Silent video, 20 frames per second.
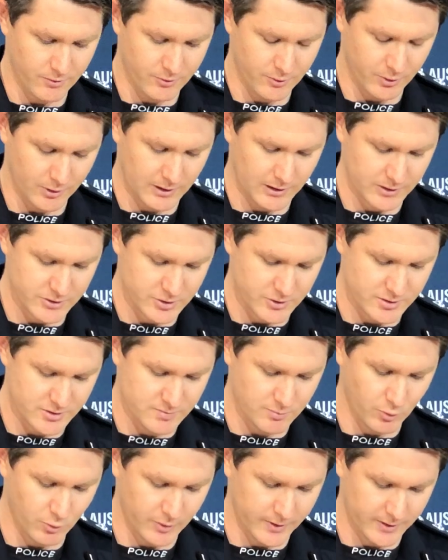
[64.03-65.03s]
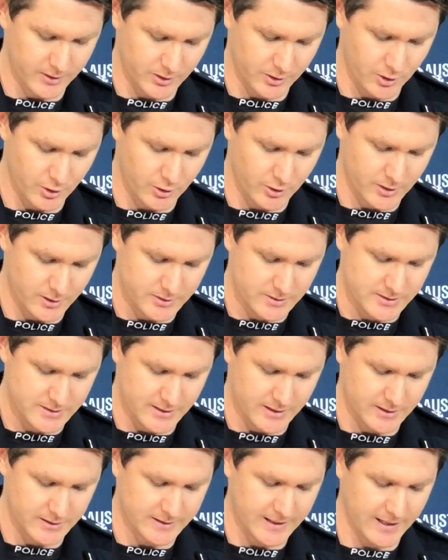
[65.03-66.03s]
third collision this morning occurred at
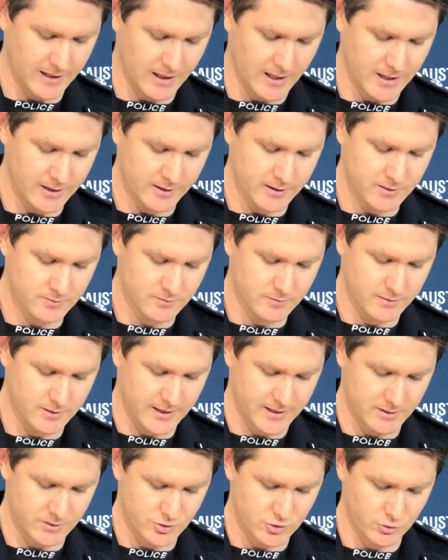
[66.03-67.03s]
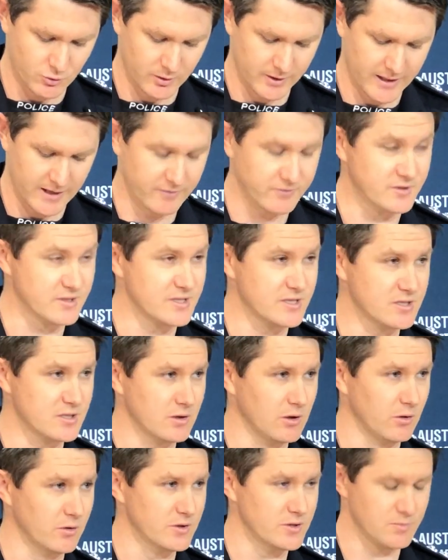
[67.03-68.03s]
Yatalunga, and shortly after 6
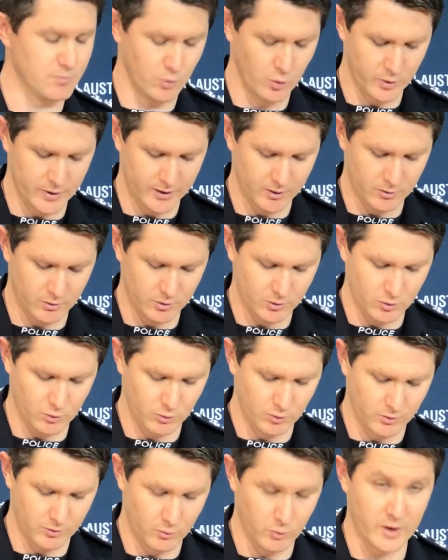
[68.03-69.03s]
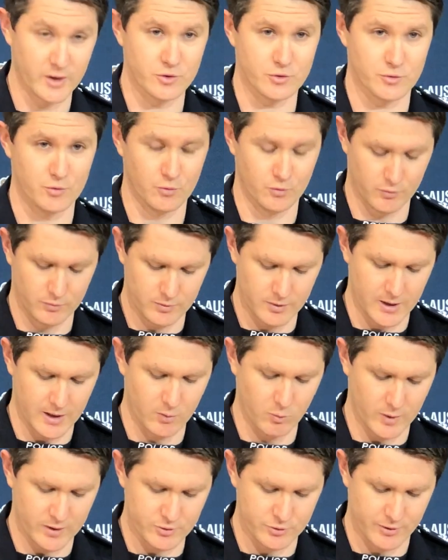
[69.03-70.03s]
o'clock this morning on the Gawler to One
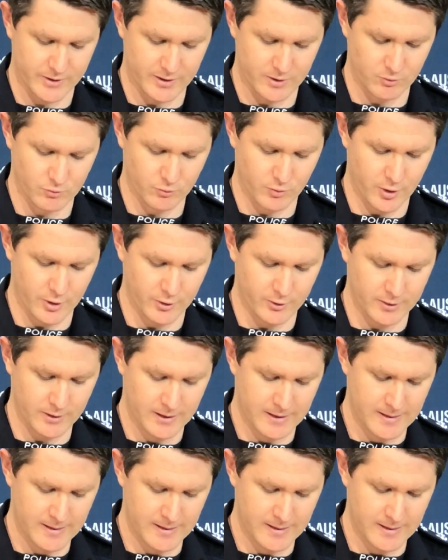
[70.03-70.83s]
Tree Hill Road,